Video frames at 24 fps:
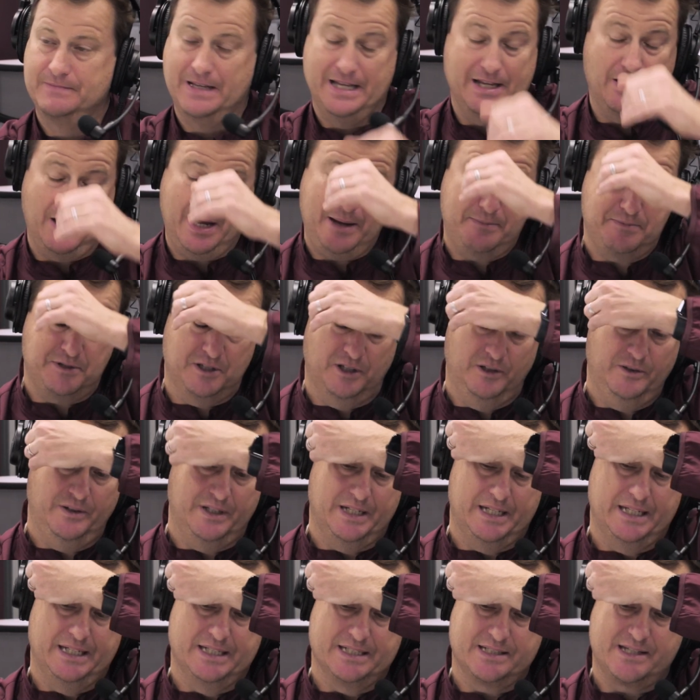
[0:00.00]

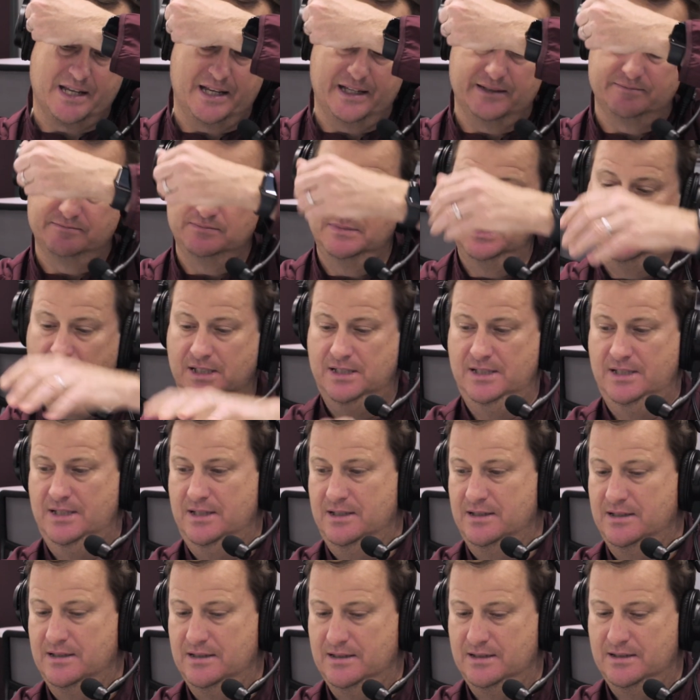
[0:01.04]
absolutely, it is. And
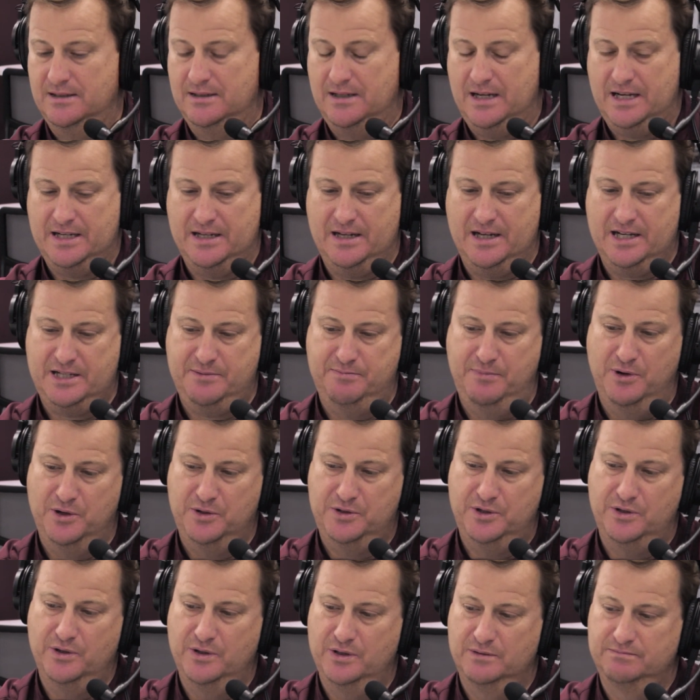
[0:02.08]
uh, I, I,
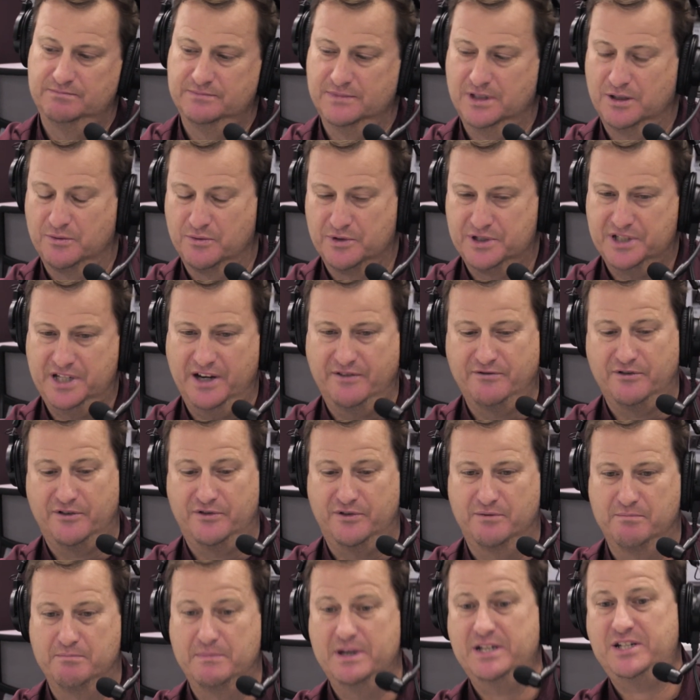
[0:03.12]
spoke to a, a, receiver
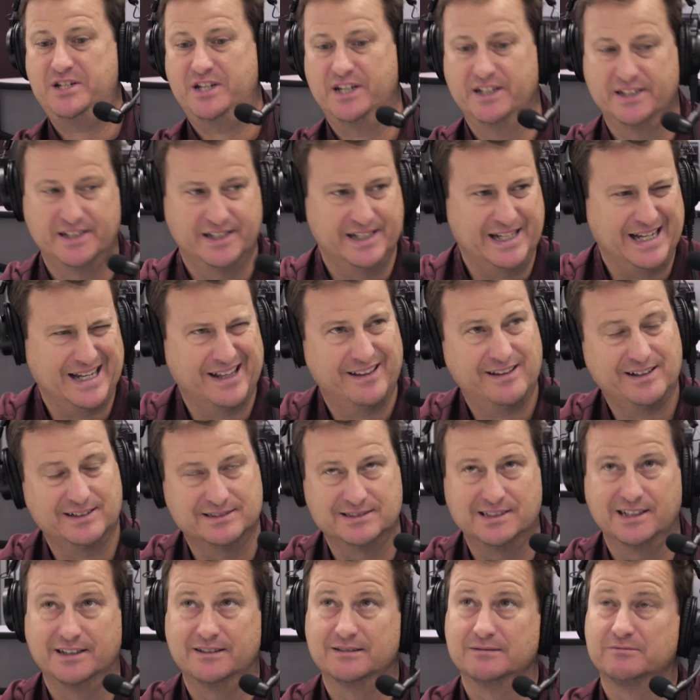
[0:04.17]
from Michigan today. I think
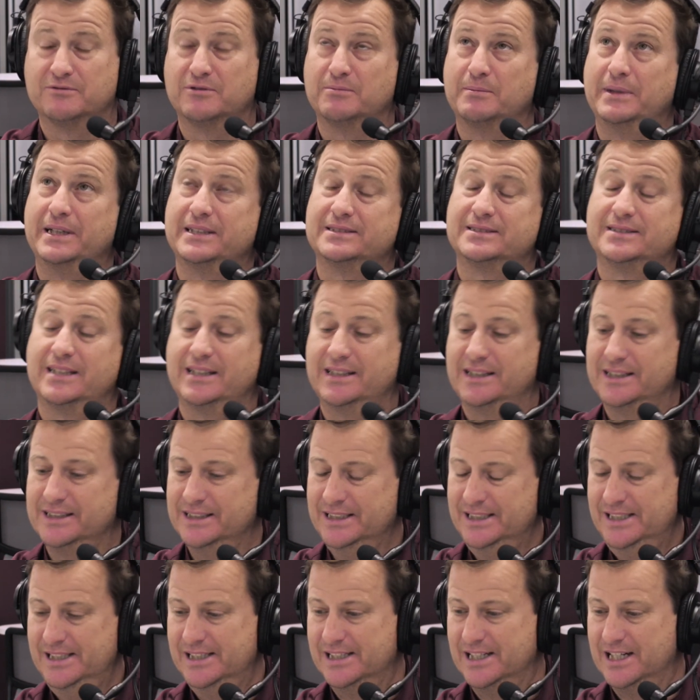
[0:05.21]
it's legal for me to say
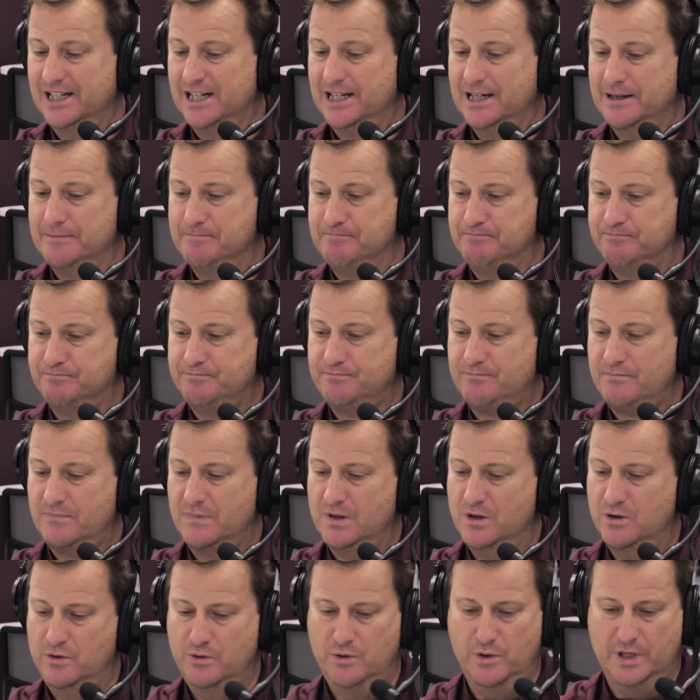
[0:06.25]
that, um,
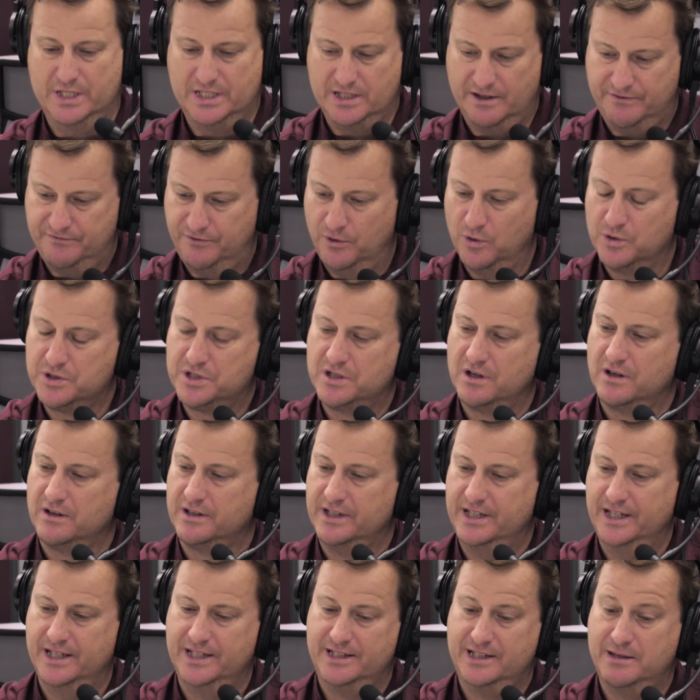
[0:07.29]
who is a four star
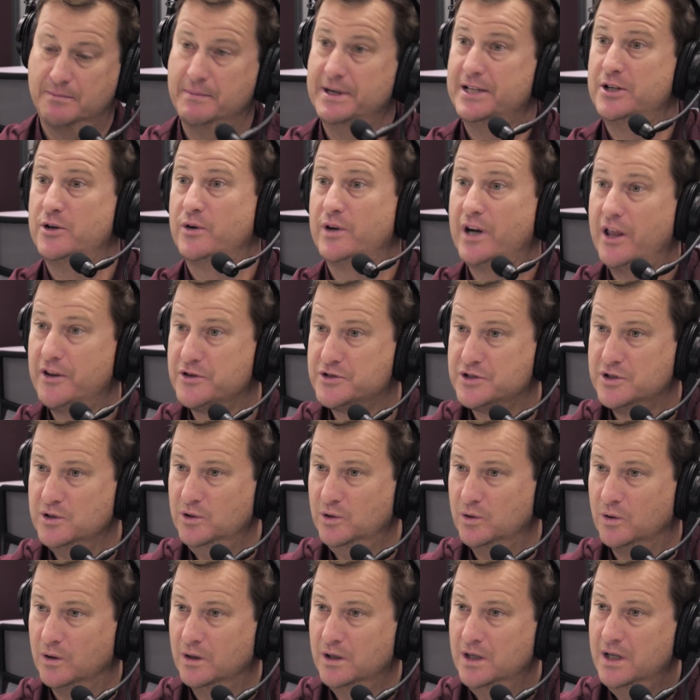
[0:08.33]
kid committed to another
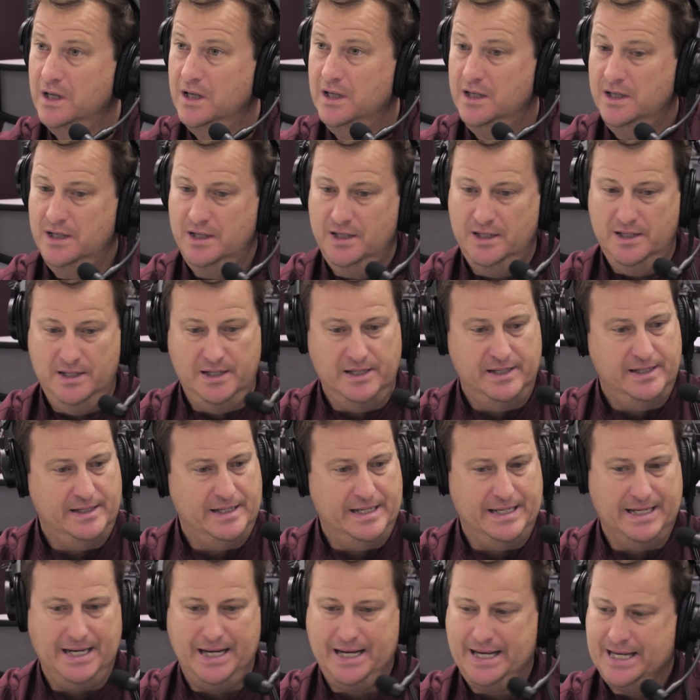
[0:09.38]
school.
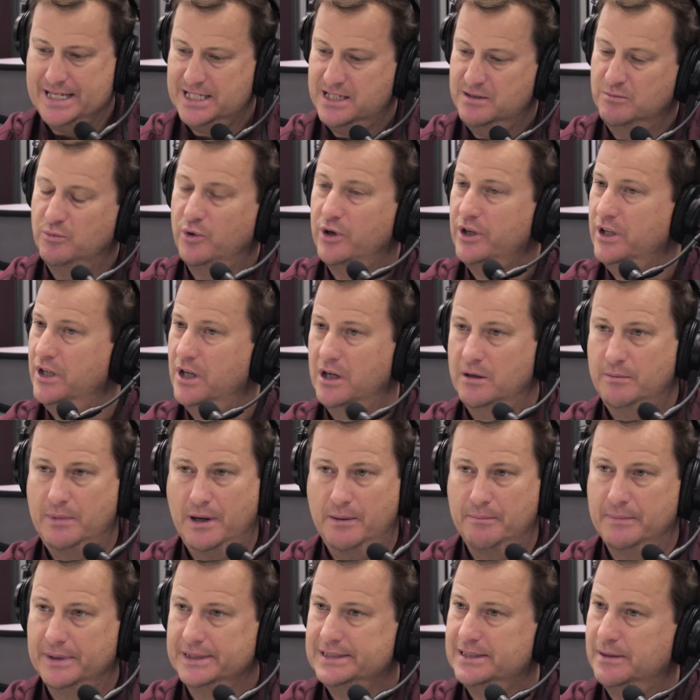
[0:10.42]
And I asked him, What do you know
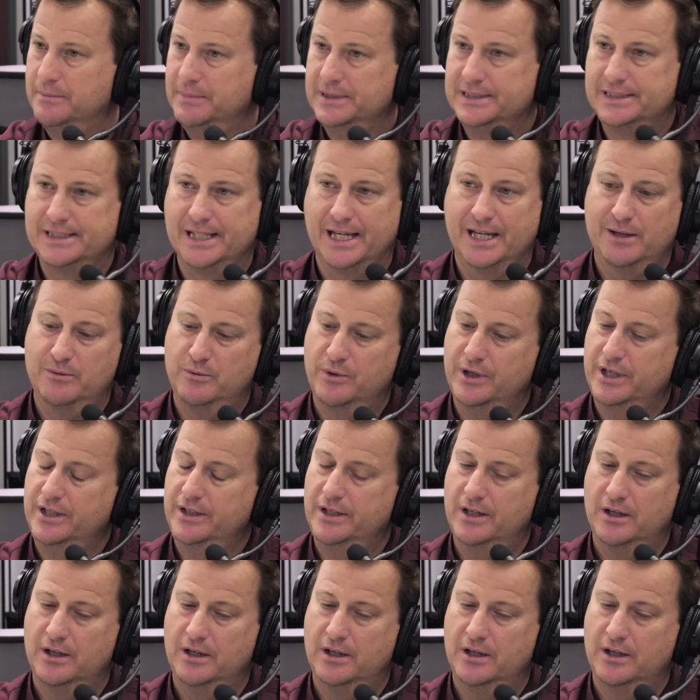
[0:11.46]
about Mississippi State? What do you